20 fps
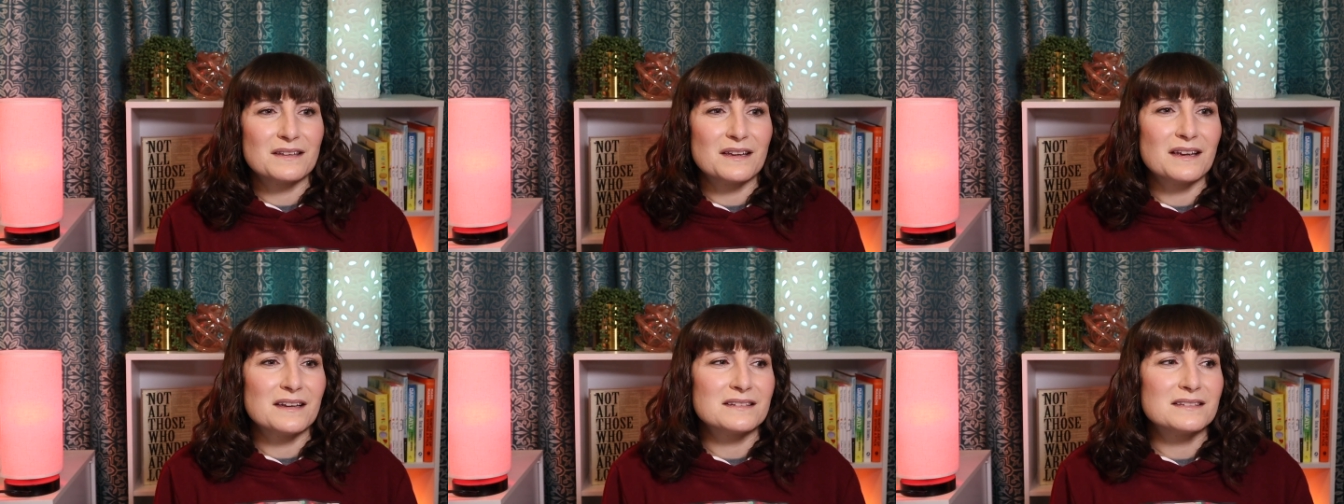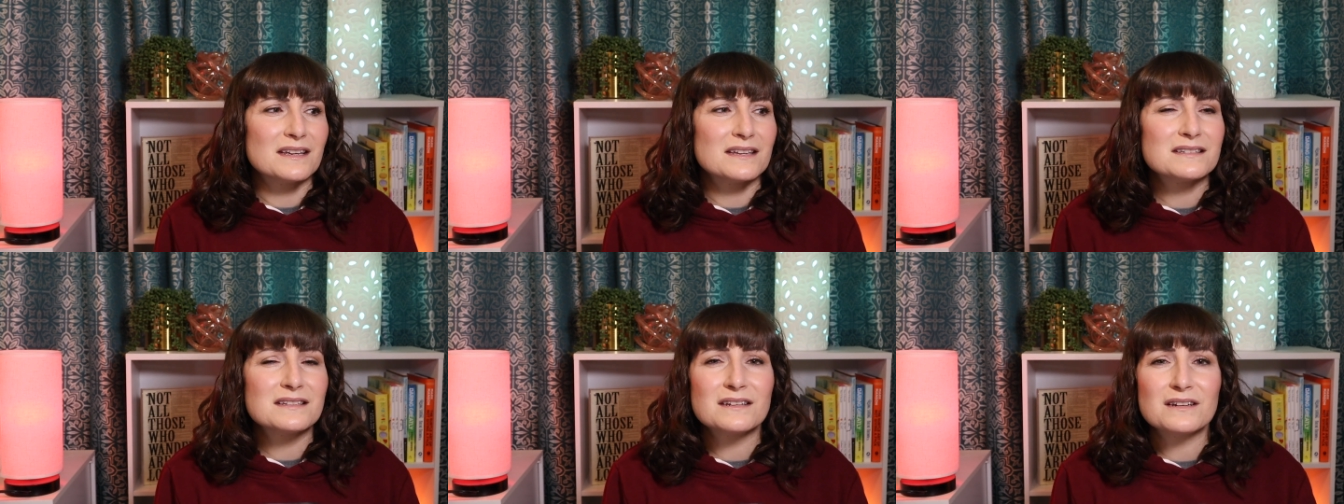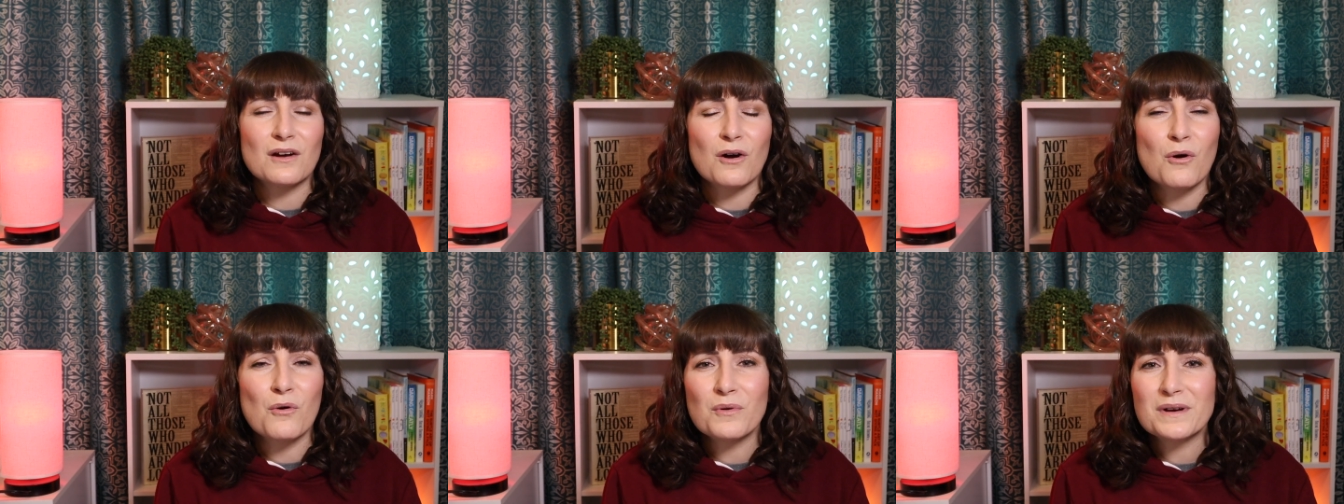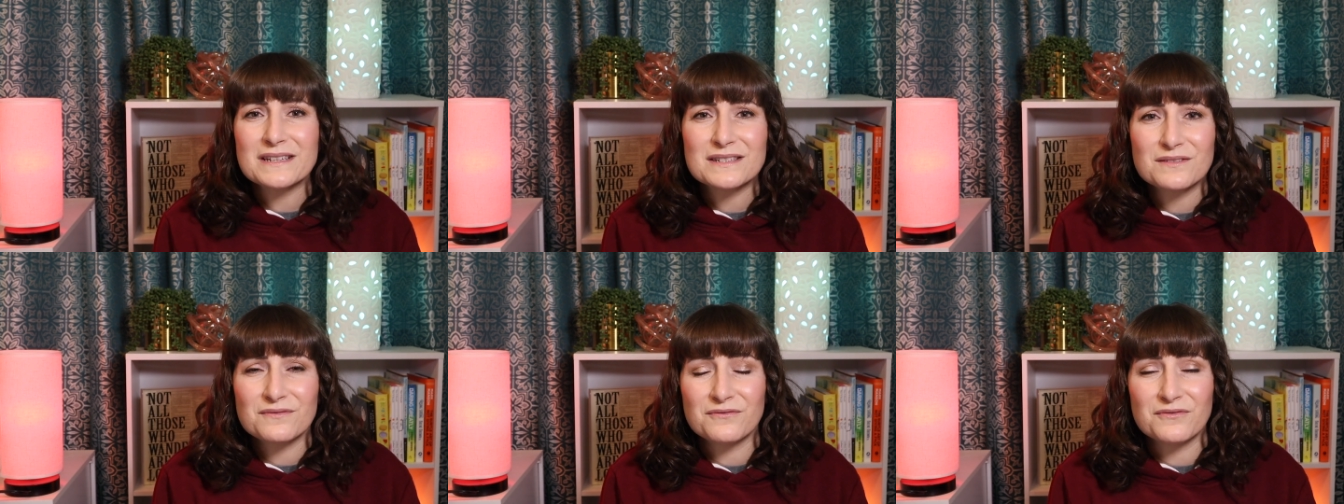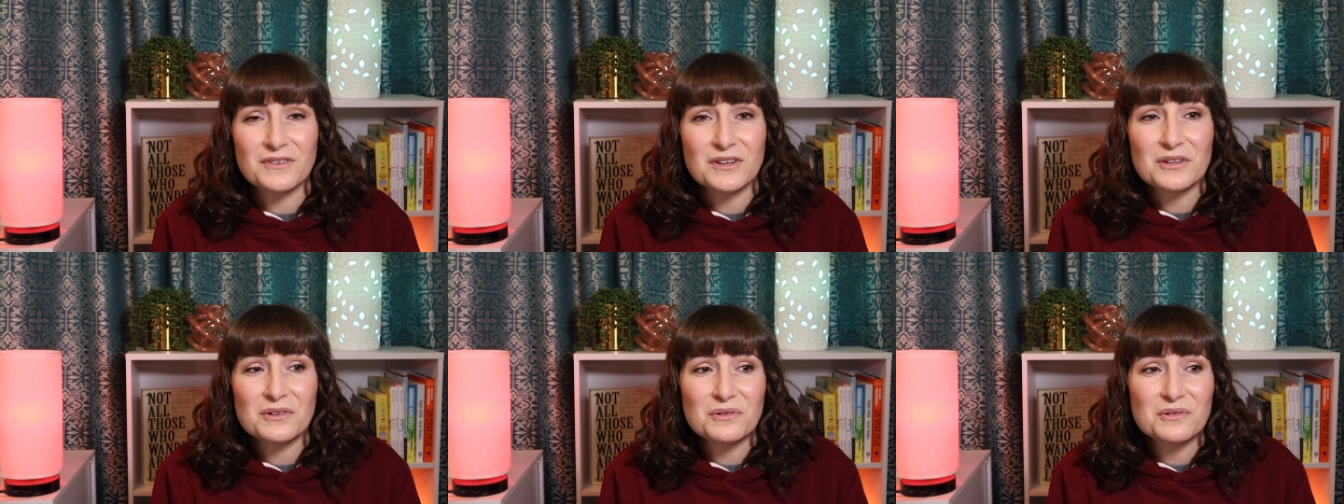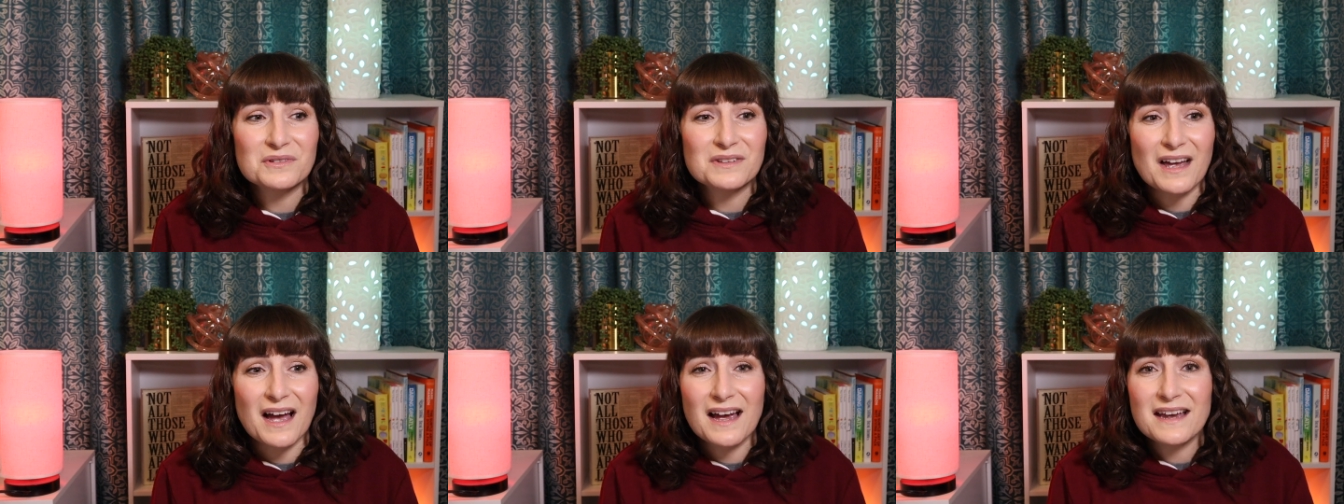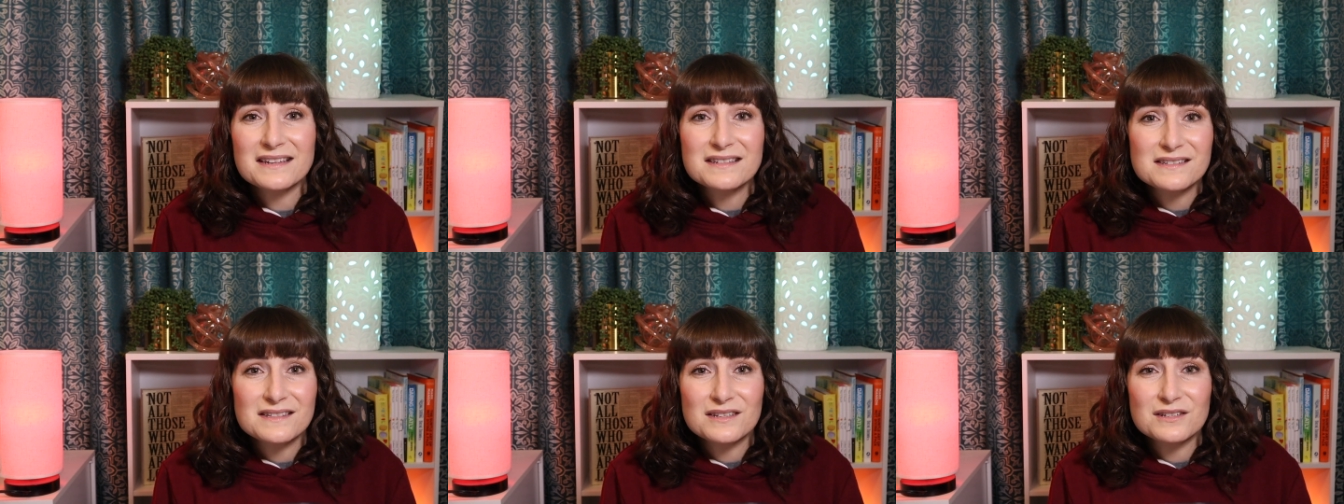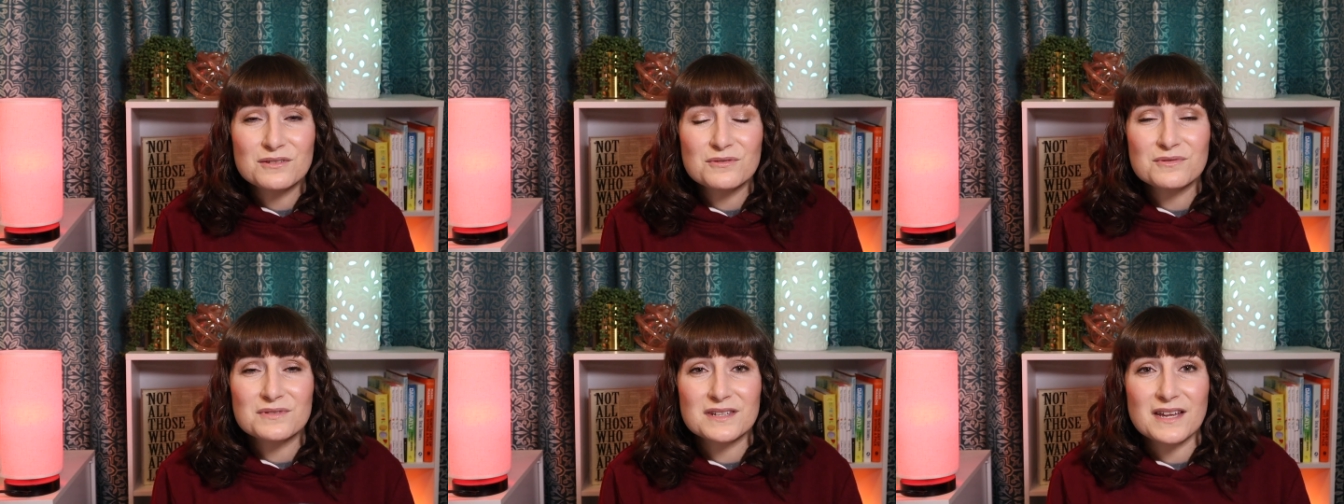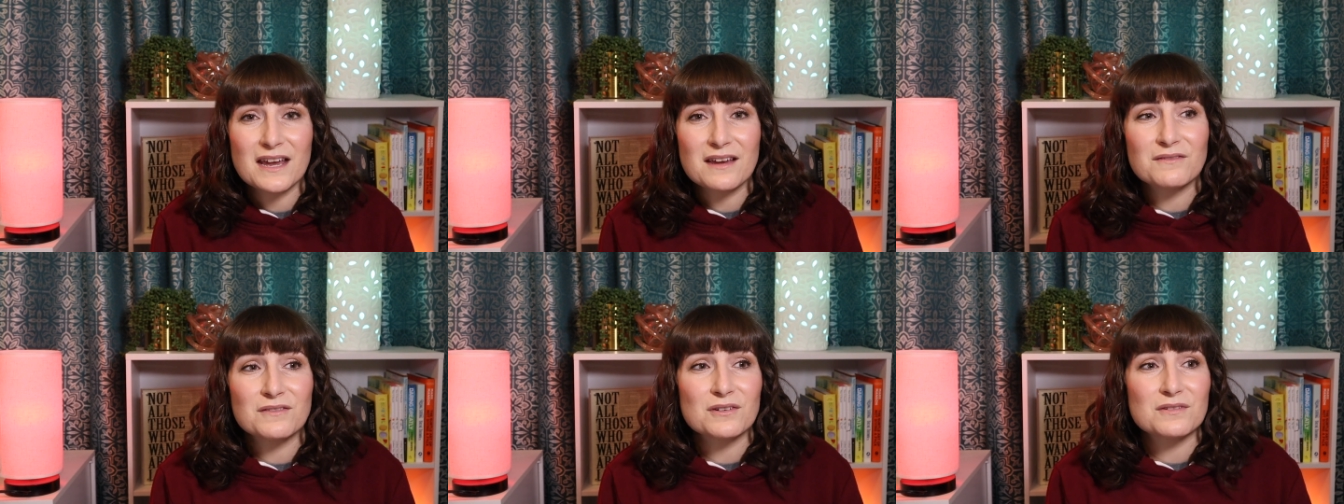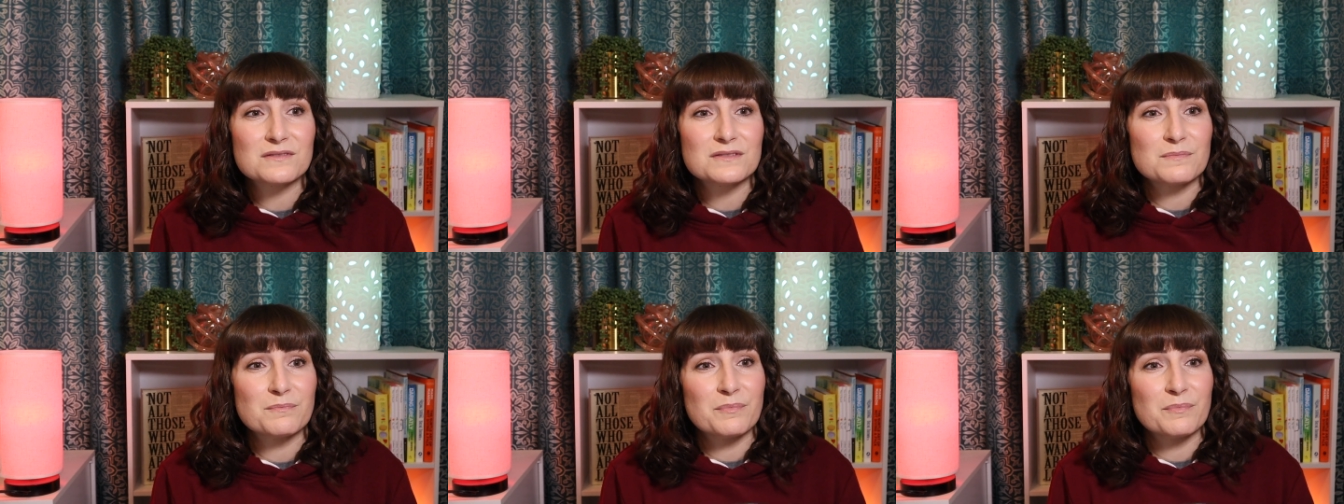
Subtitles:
It doesn't always feel nice to do saviors,